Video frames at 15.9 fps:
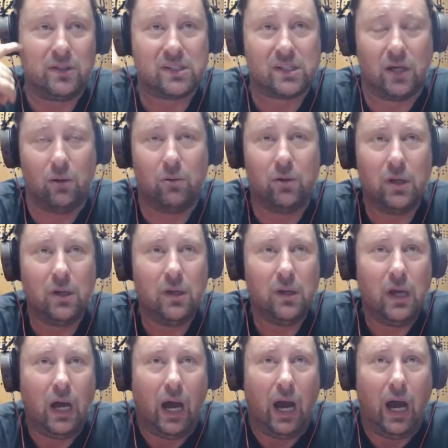So
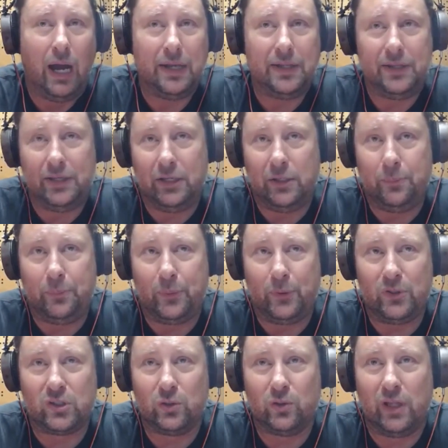I didn't
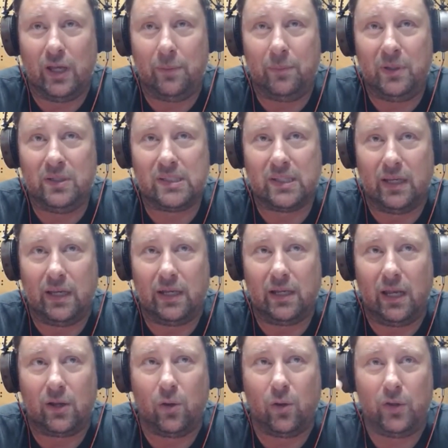pursue them in say
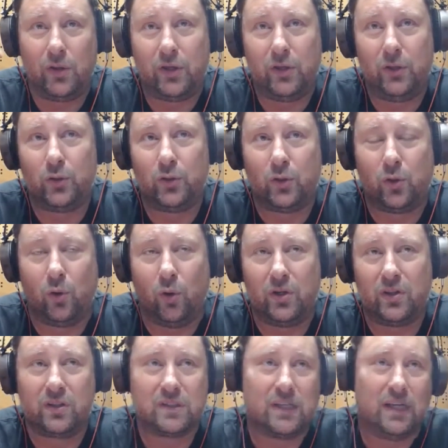like going into the court
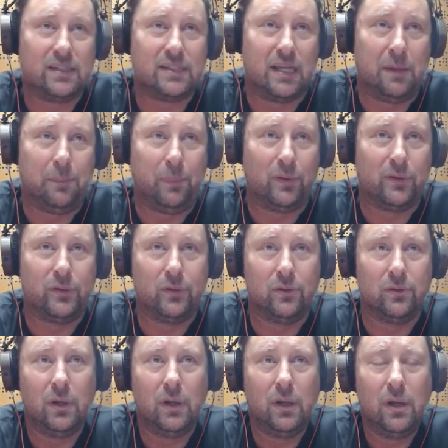because I sample
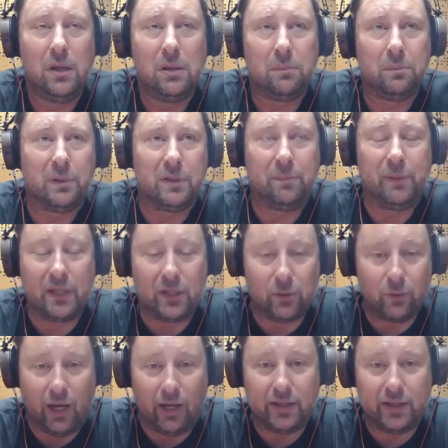too, but be
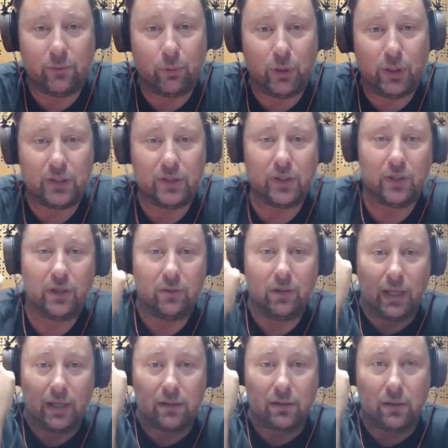creative with it.
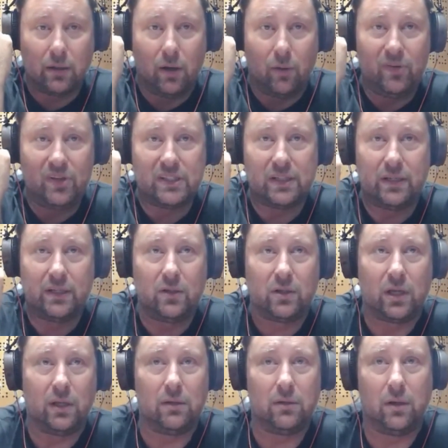Like obviously you
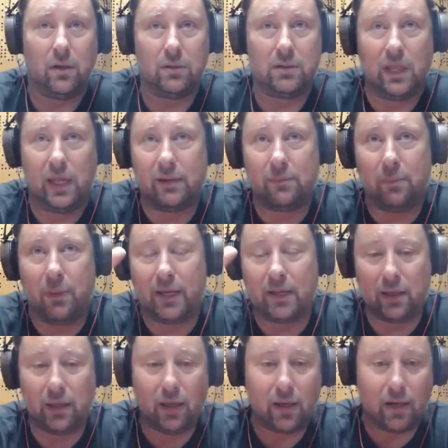can take my
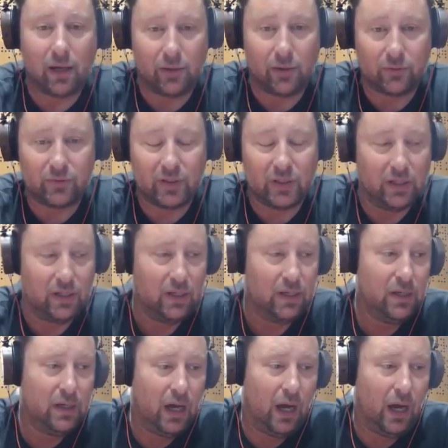kick out of the
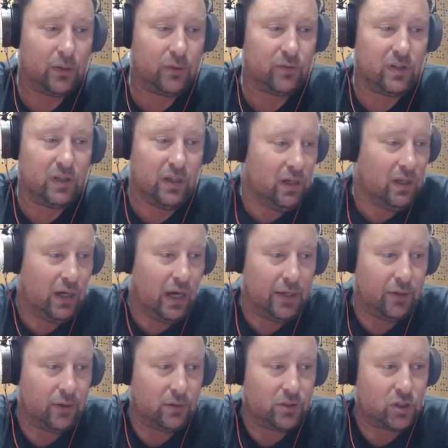I
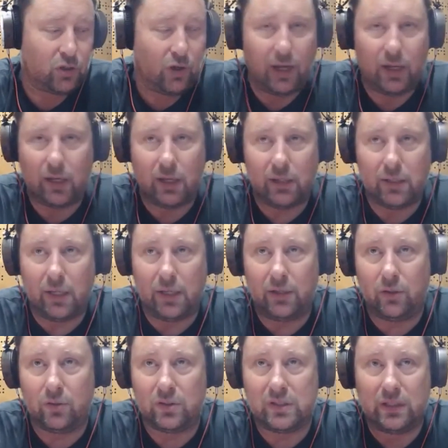don't know track and
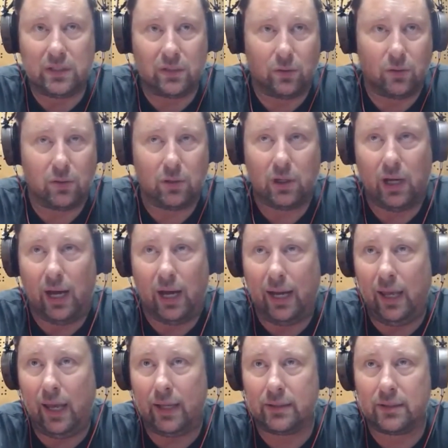use it, or hi
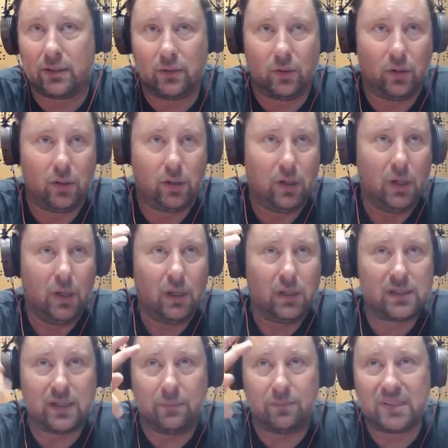hat, or
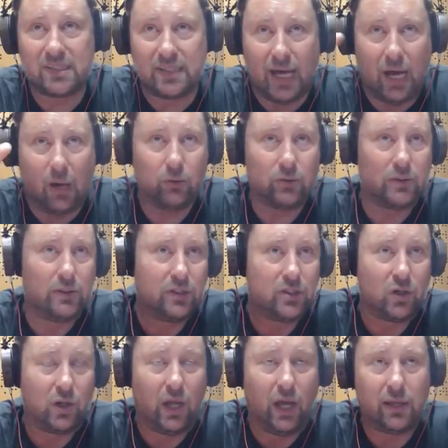some sound
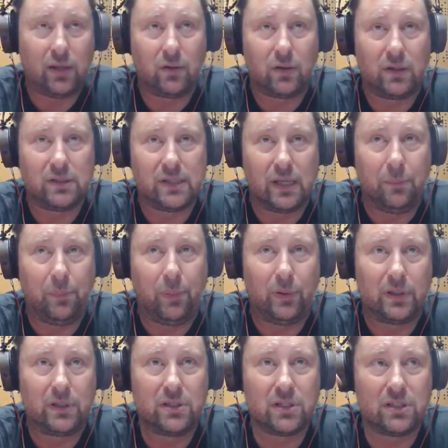that you like. You can sample
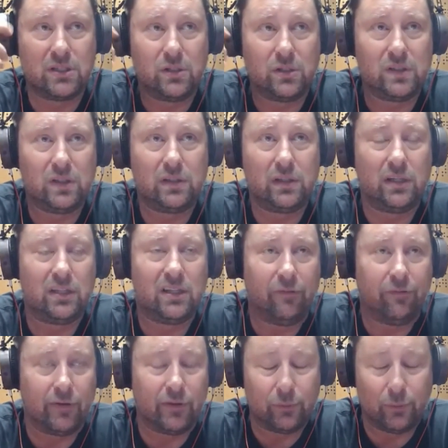it. Just use it in a
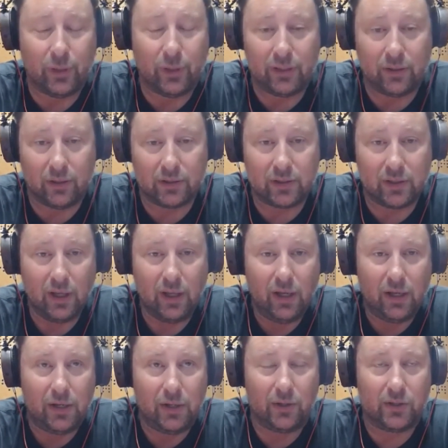different way, not
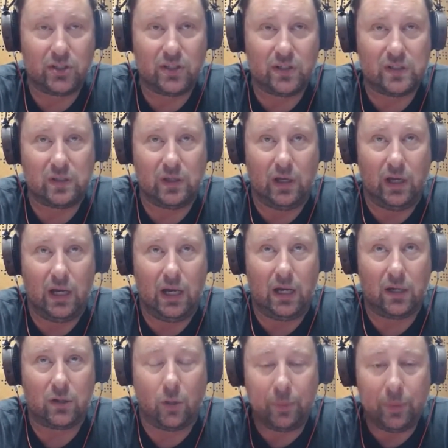just
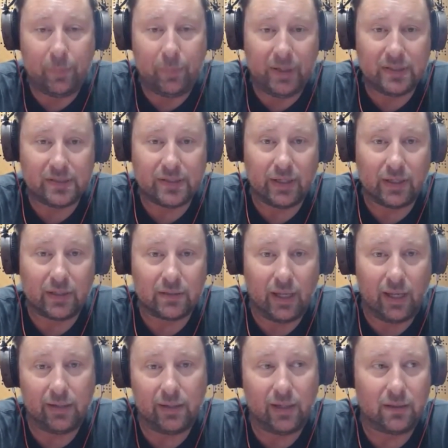copy pasting.
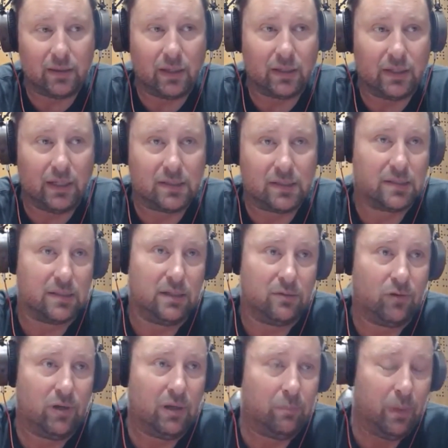Then I think that's a
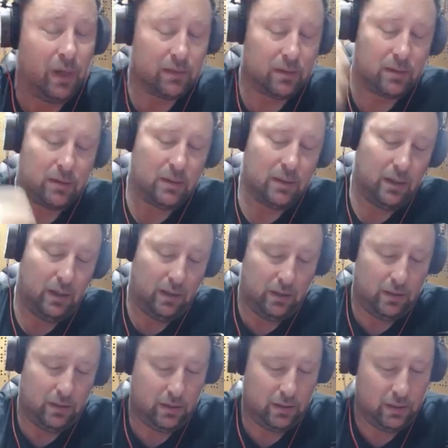really bad
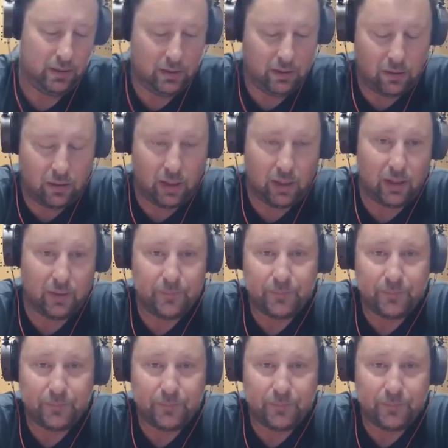thing.